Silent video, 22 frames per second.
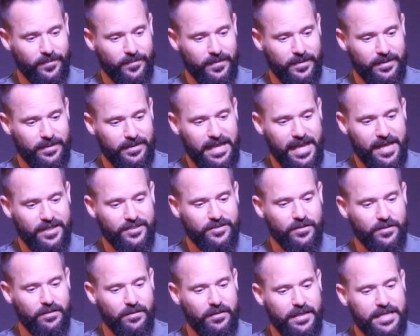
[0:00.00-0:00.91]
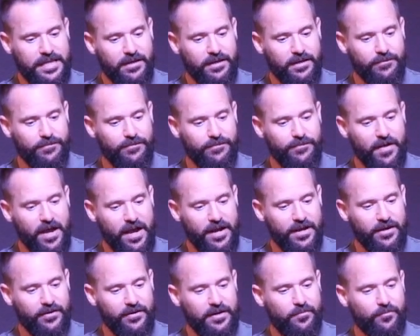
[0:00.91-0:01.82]
cast in the lake of
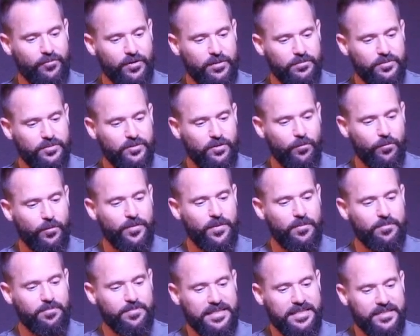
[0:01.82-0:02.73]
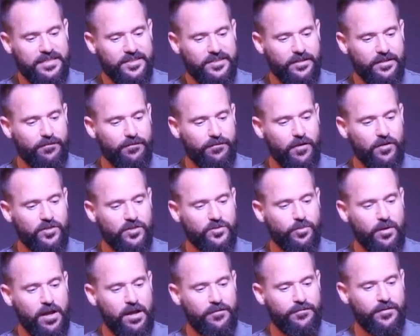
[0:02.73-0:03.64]
fire and brimstone where the beast and the false
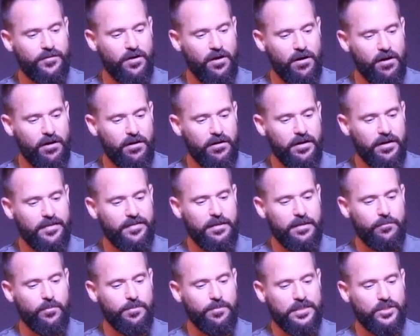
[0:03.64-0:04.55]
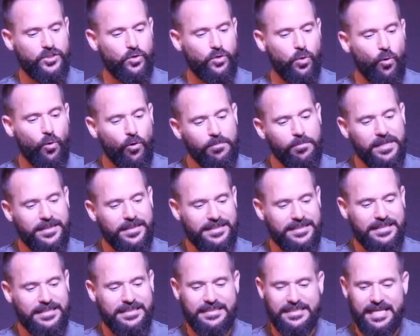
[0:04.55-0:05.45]
prophet are. They will be
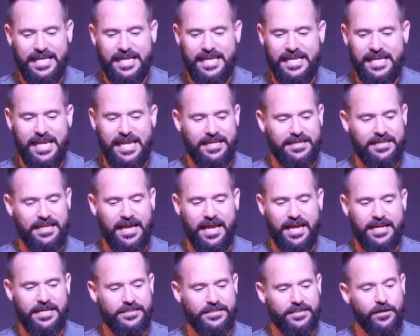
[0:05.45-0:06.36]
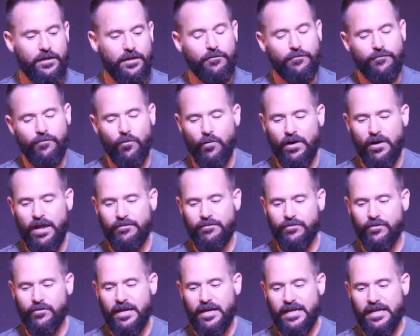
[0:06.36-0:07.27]
tormented day and night
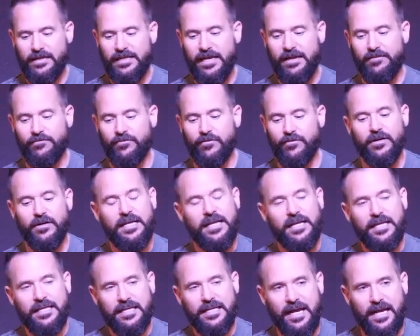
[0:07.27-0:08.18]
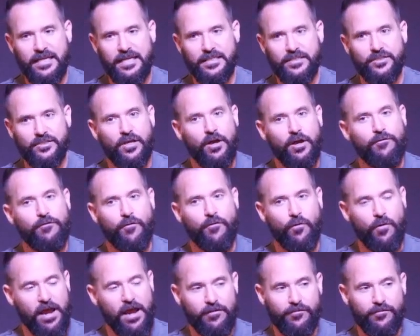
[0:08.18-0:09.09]
forever and ever. Guys,
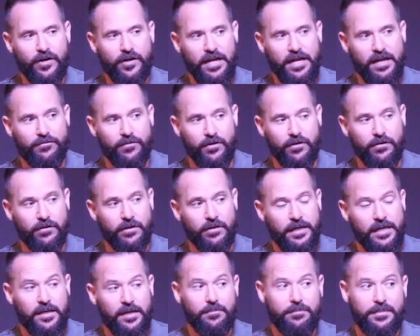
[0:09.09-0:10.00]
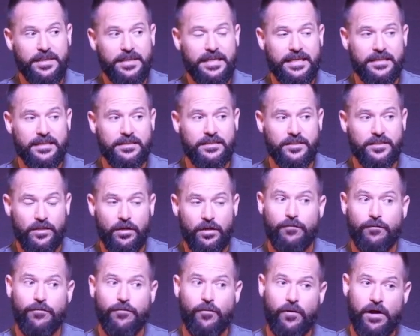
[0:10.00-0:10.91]
forever and ever means
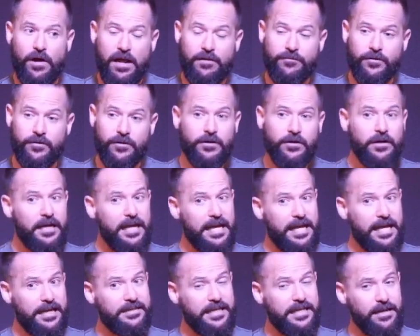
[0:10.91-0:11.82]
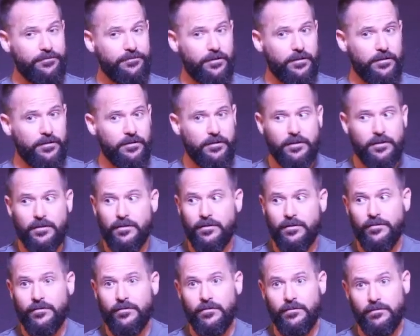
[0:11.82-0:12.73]
forever and ever.
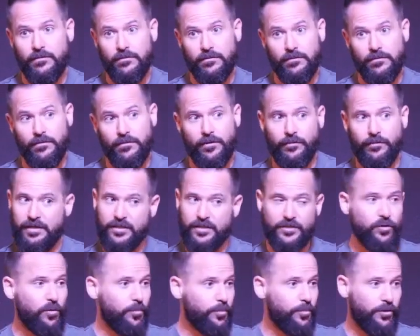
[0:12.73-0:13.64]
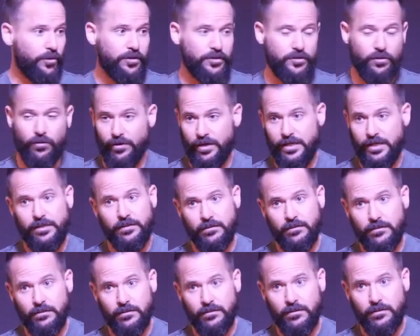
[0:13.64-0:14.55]
There is no purgatory.
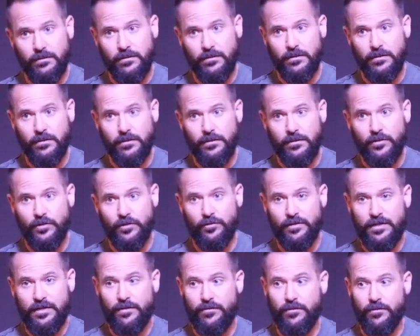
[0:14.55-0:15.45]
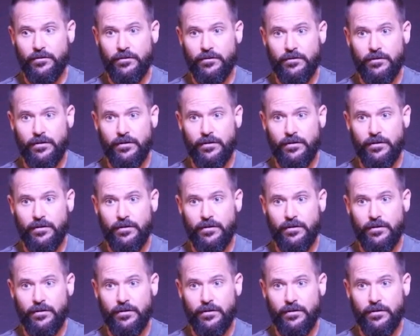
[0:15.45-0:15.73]
You're either